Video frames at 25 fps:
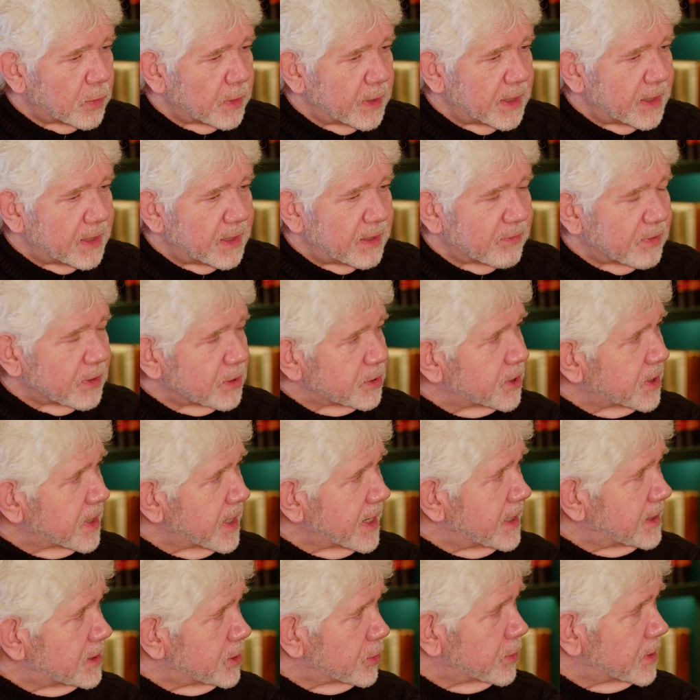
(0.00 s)
diversity,
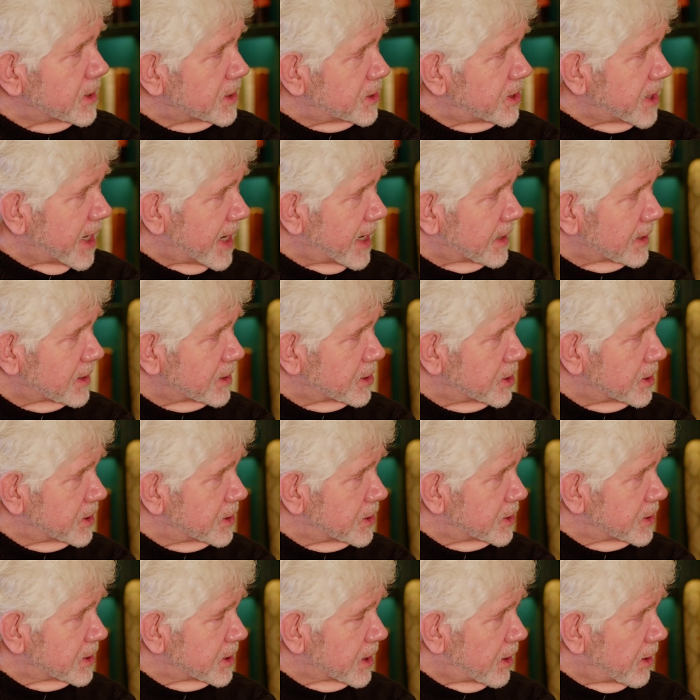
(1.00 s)
I enjoy the
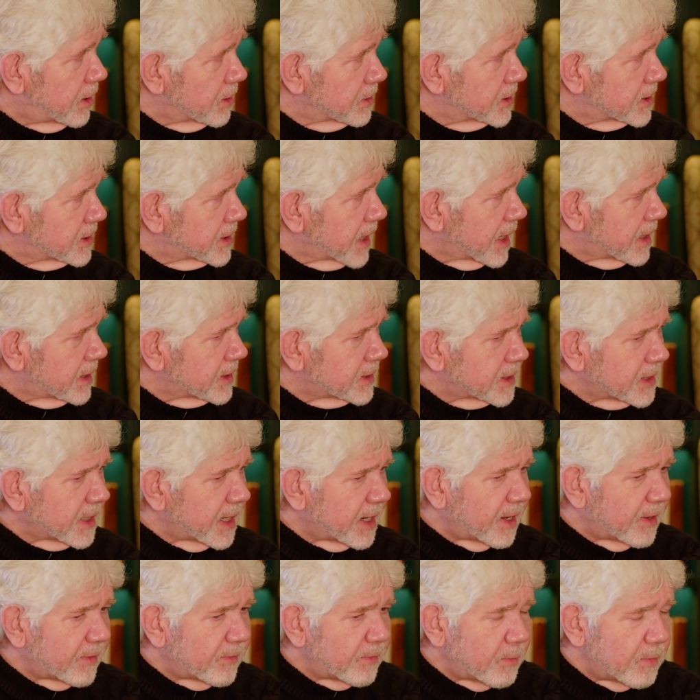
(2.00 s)
challenges, all this kind of
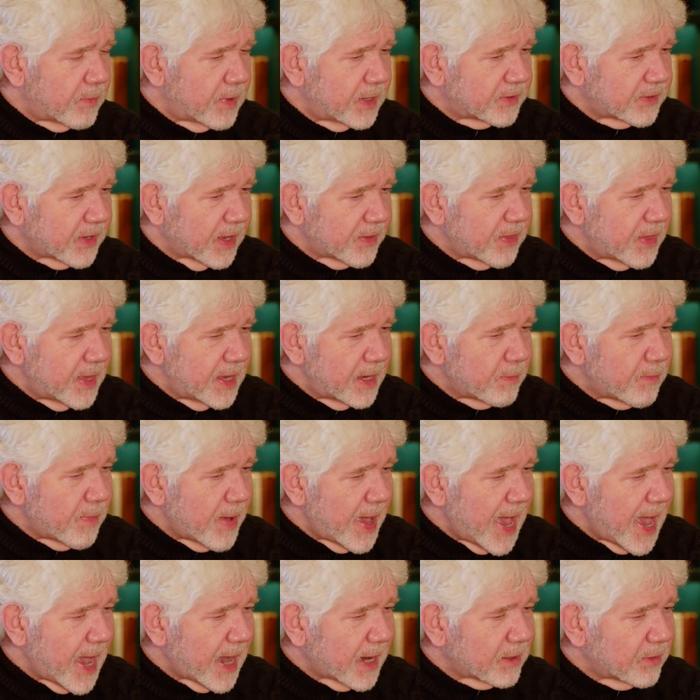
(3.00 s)
stuff. But as I think
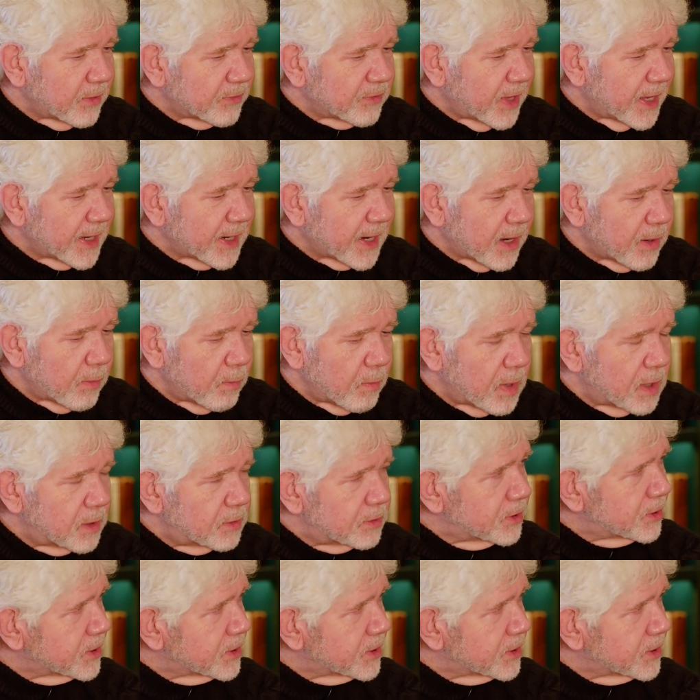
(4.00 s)
back on like our most